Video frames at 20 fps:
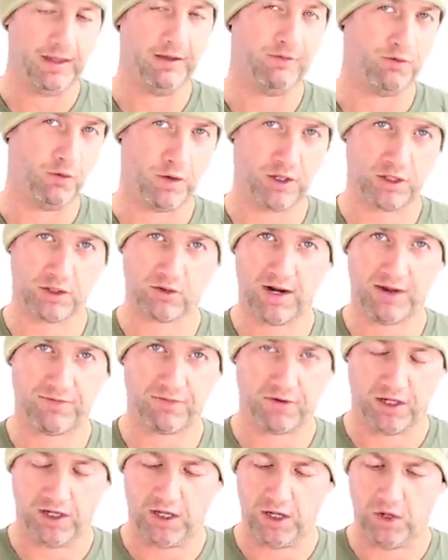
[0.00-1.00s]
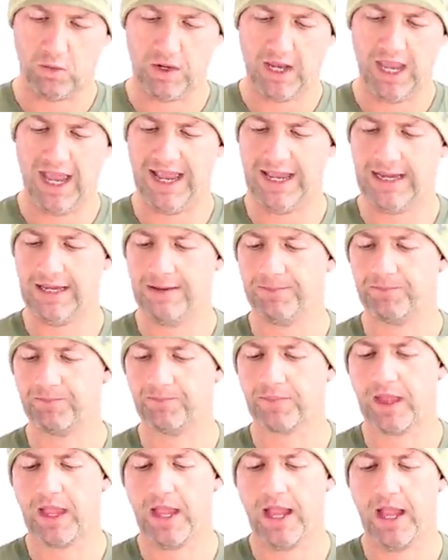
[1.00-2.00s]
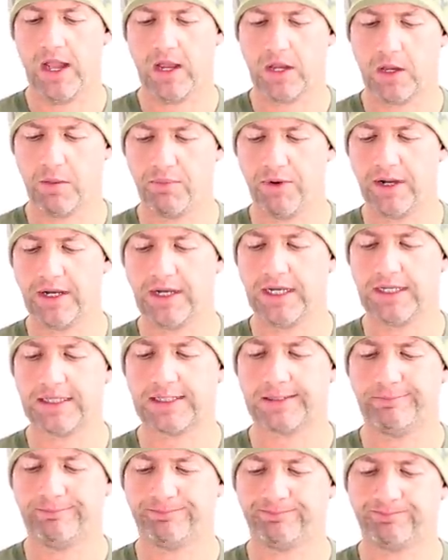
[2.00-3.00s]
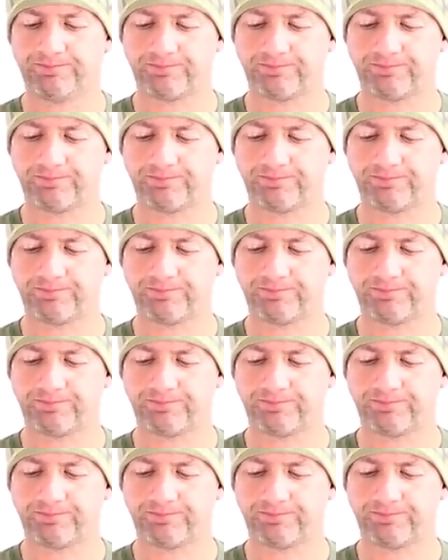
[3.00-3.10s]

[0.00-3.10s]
if I wanted to travel to the UK, I could bring this